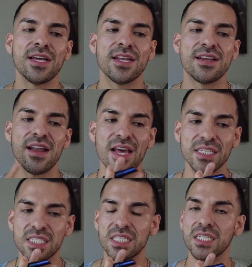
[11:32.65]

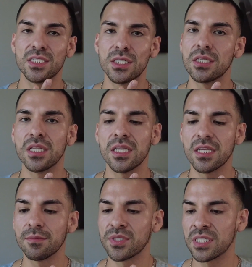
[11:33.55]
nice tint to the
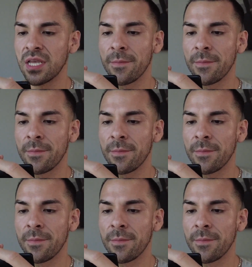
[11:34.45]
lips,